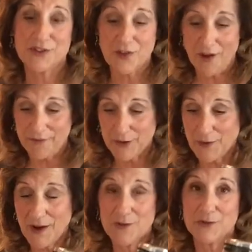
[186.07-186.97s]
coffee
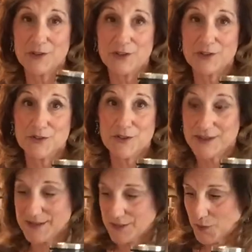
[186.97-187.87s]
ground when you do
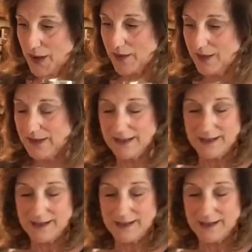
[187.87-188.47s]
this as well.